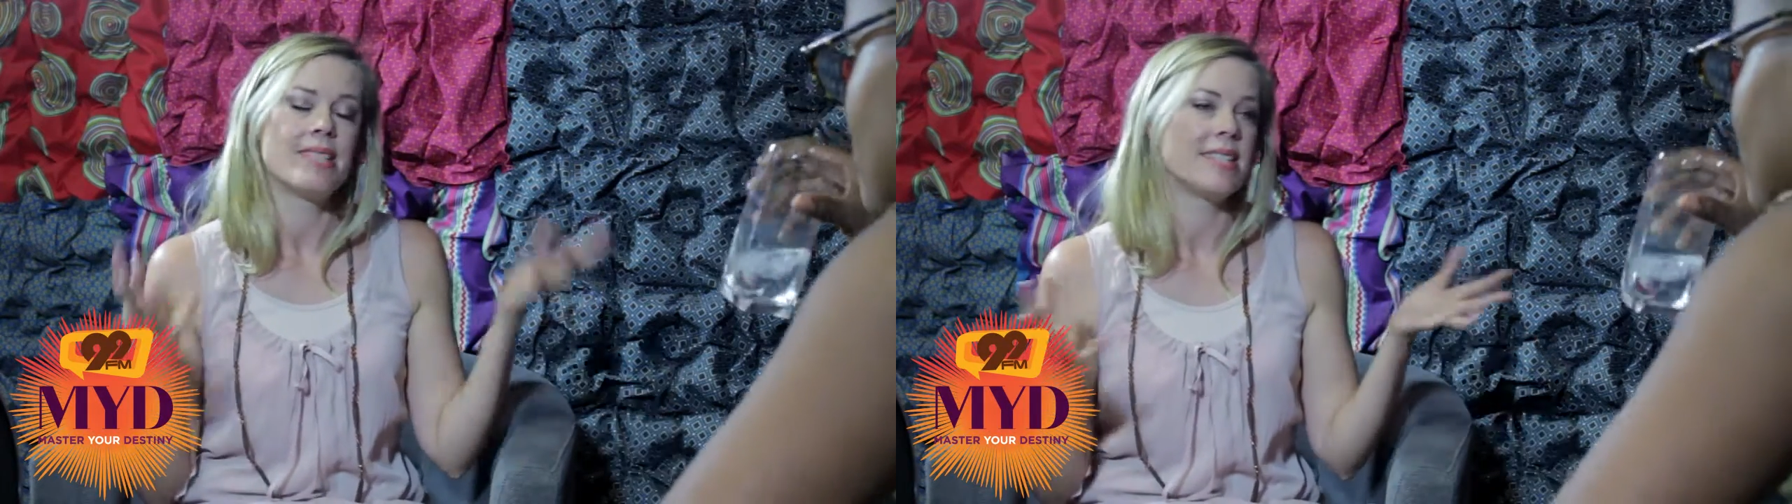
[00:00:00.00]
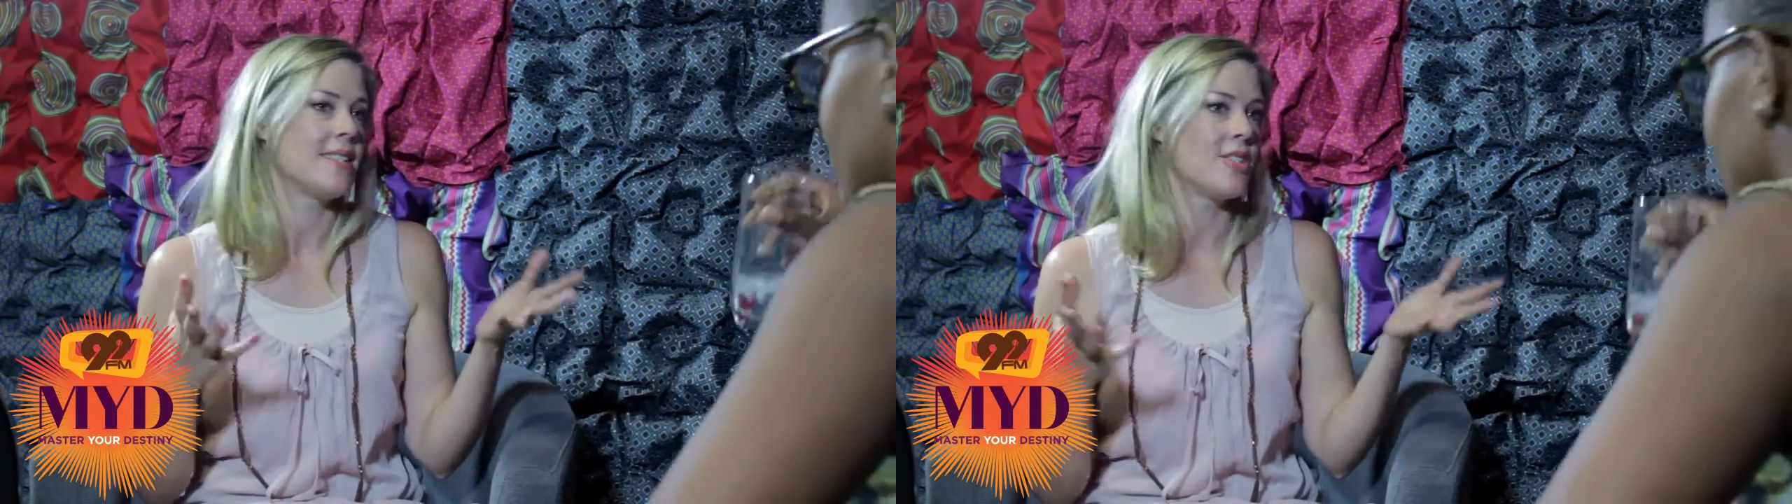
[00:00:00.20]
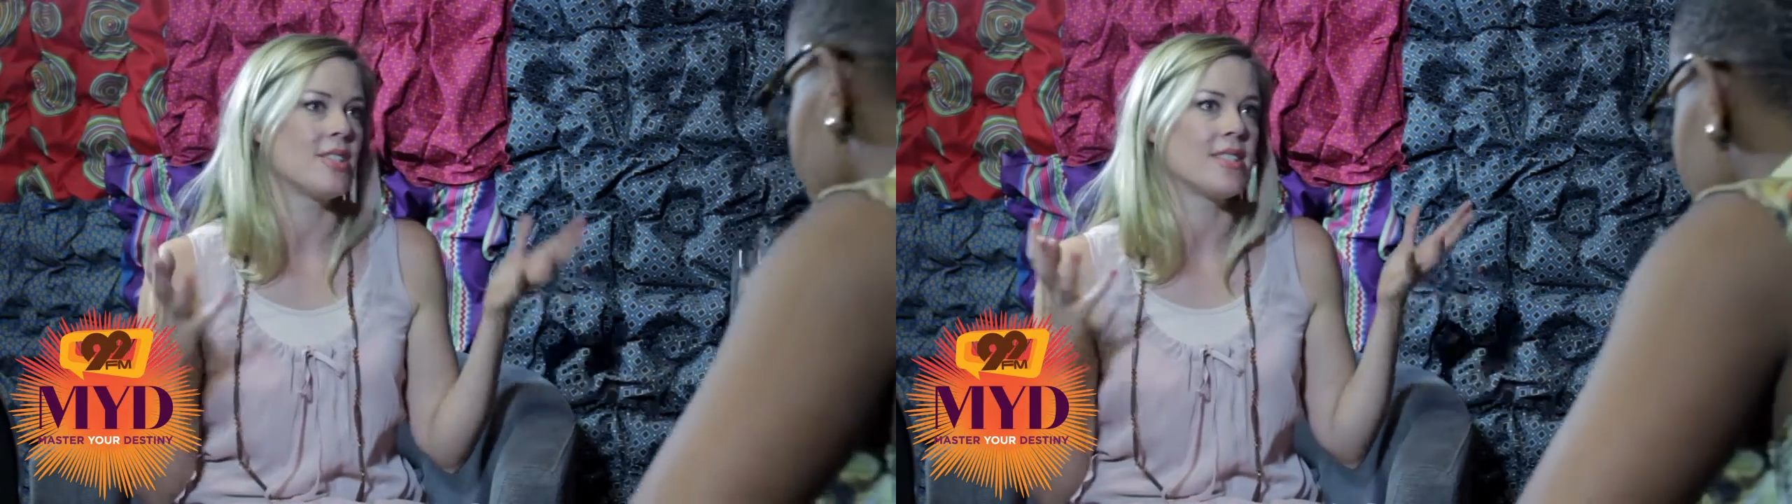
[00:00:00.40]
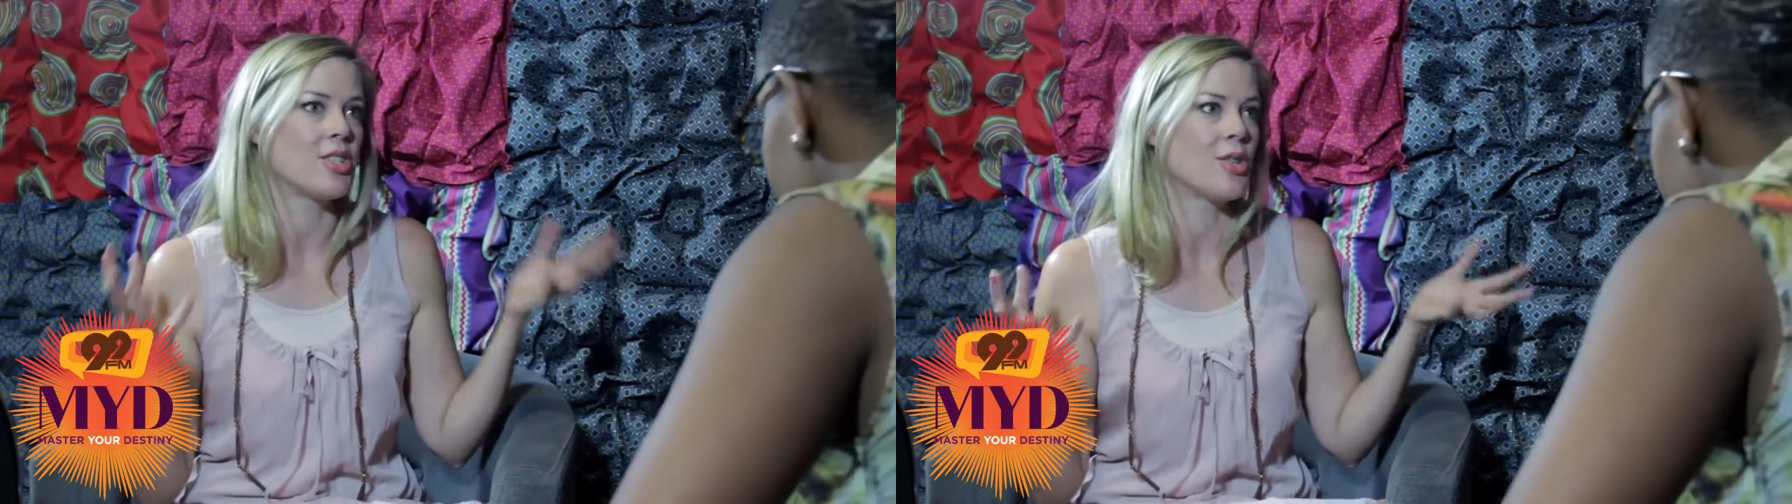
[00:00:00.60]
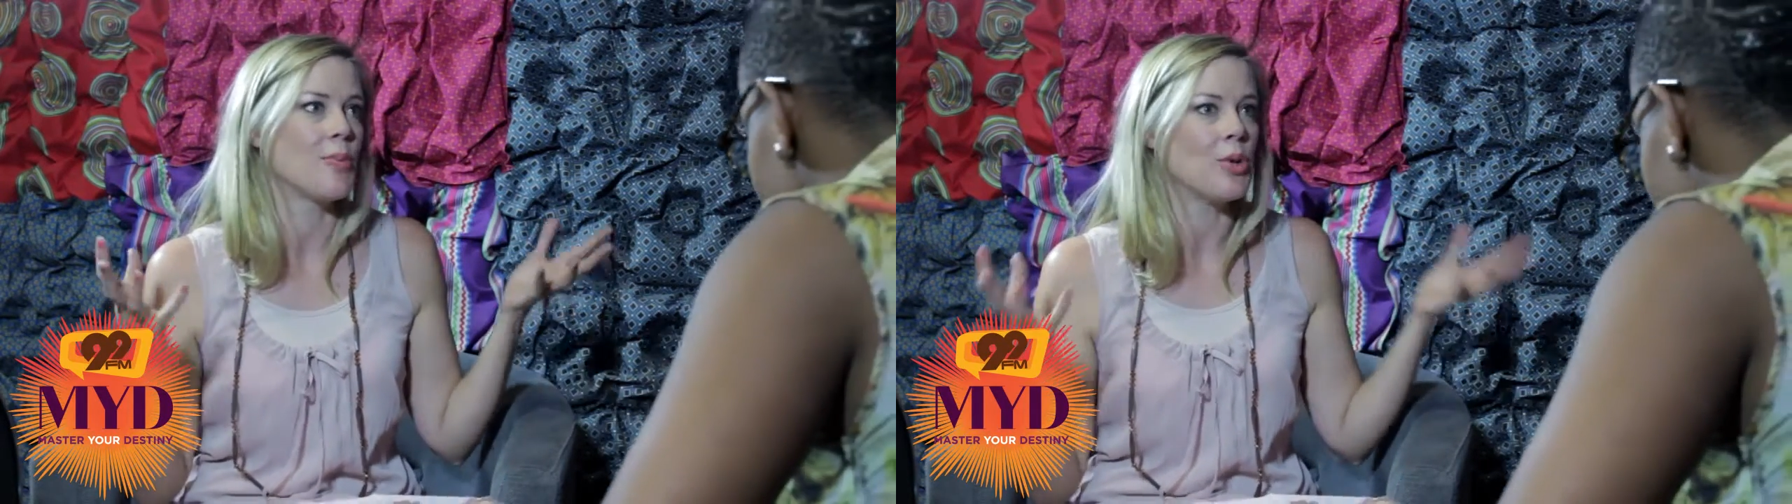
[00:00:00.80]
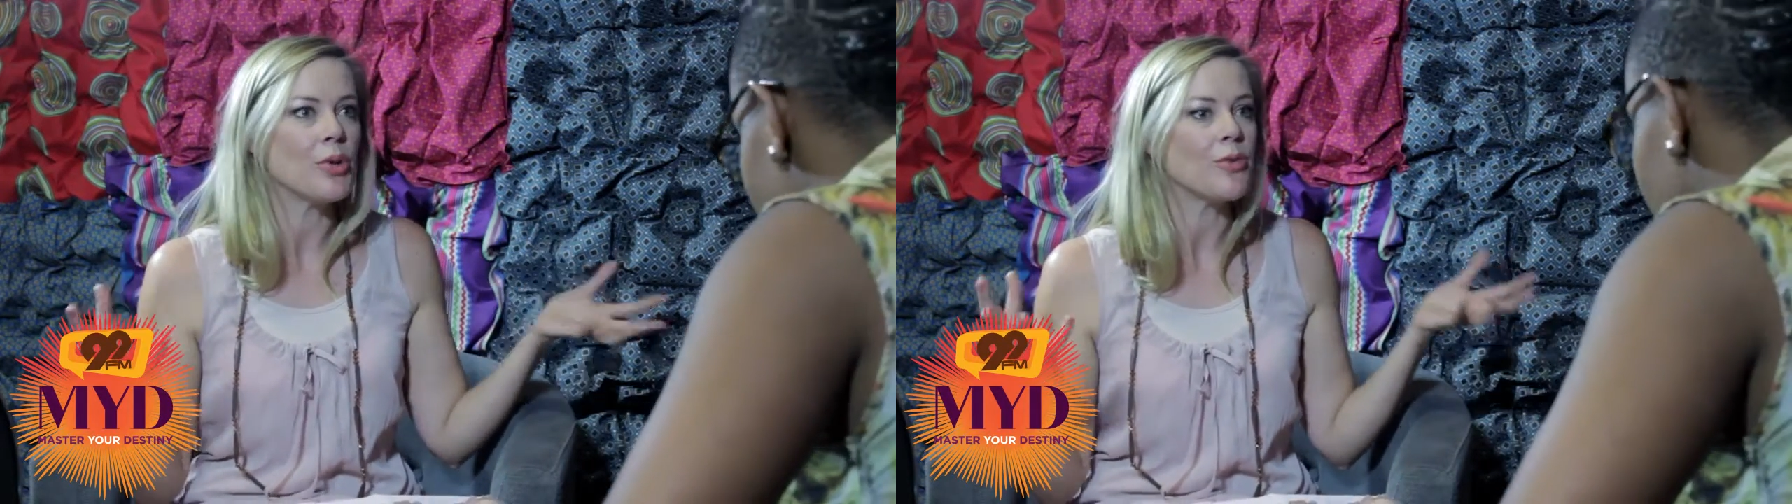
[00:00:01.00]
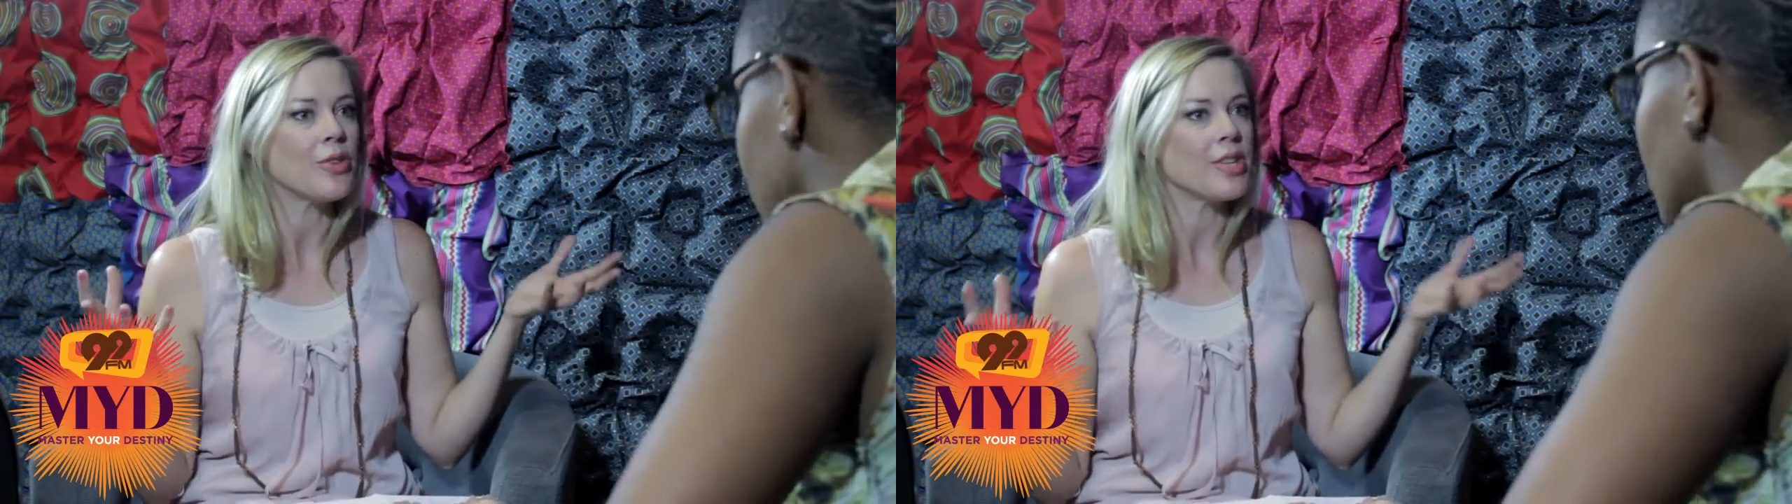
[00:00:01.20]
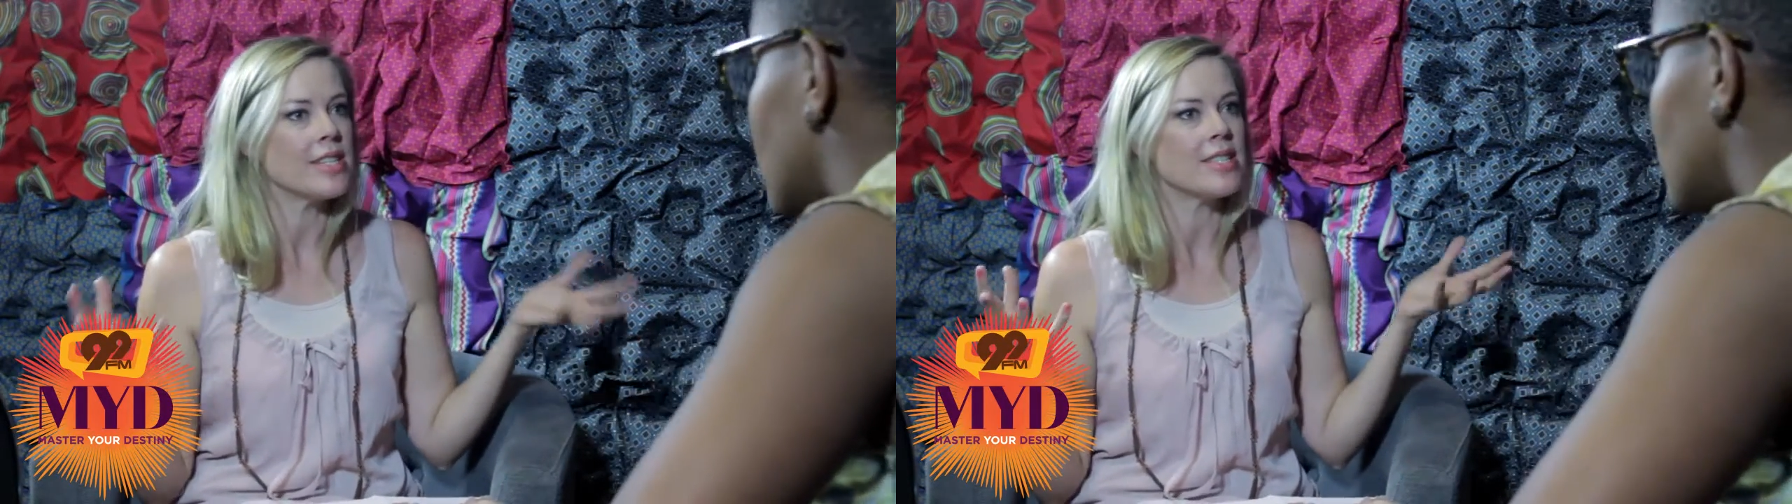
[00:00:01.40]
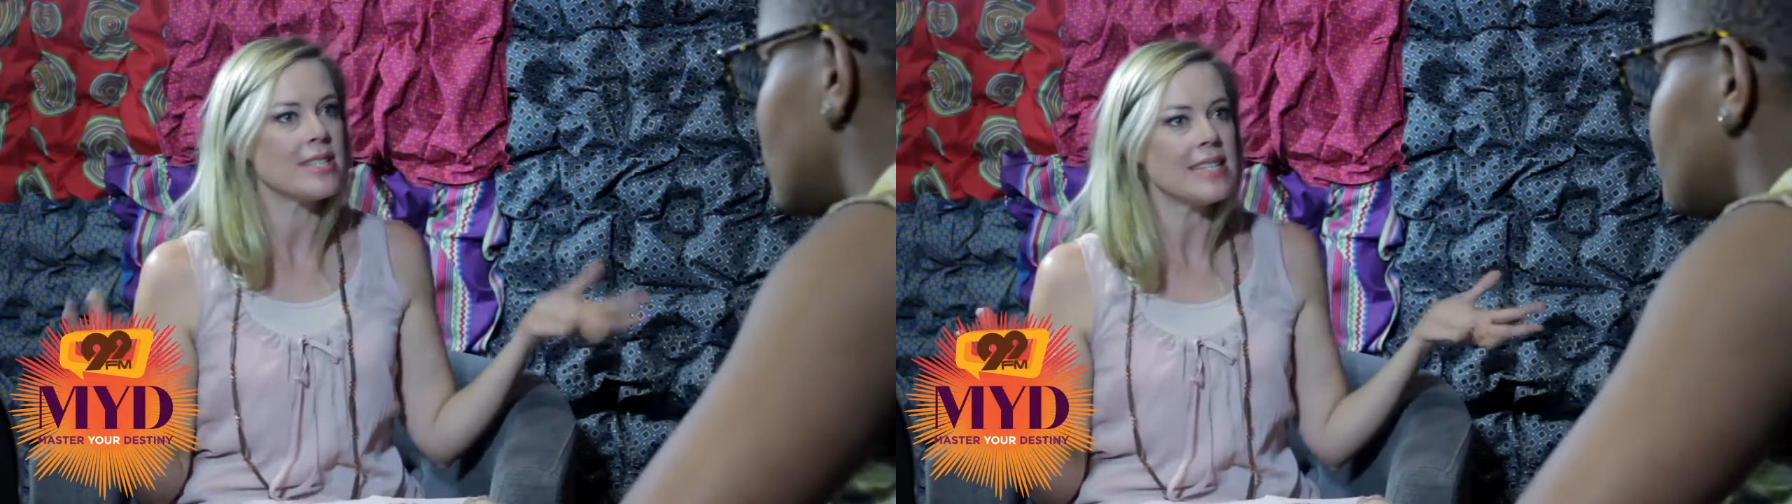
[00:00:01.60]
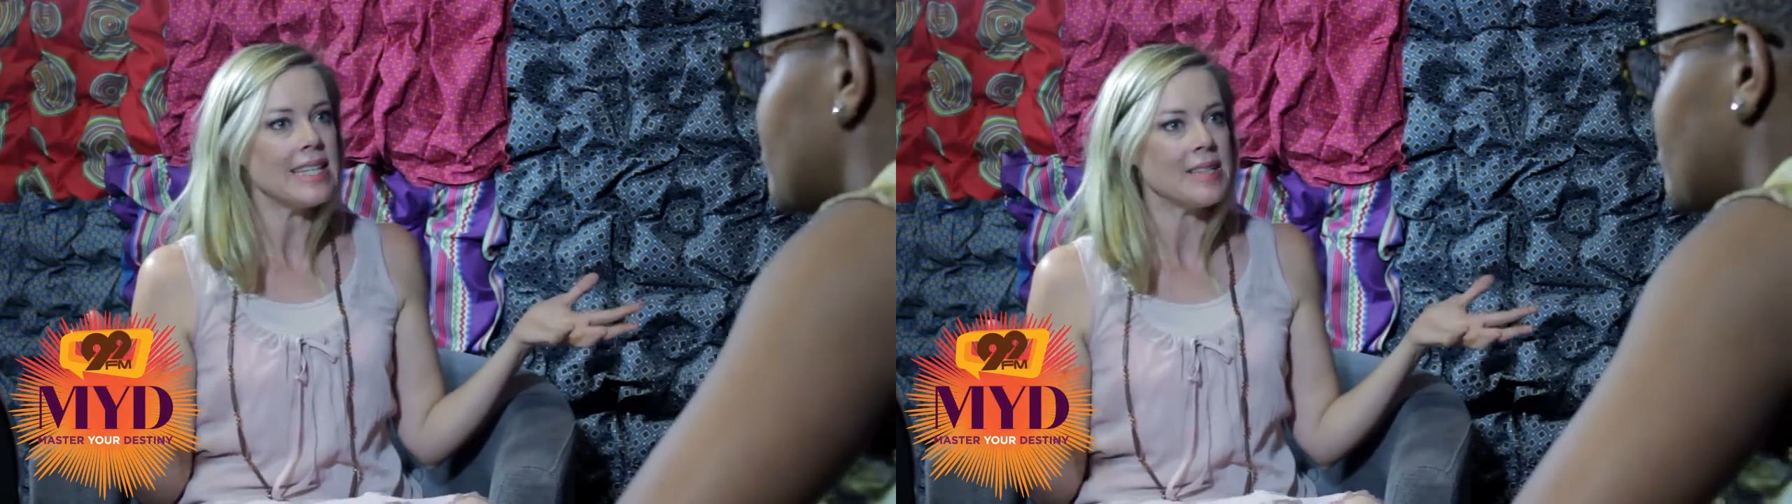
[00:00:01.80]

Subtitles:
it's just such a beautiful thing to see.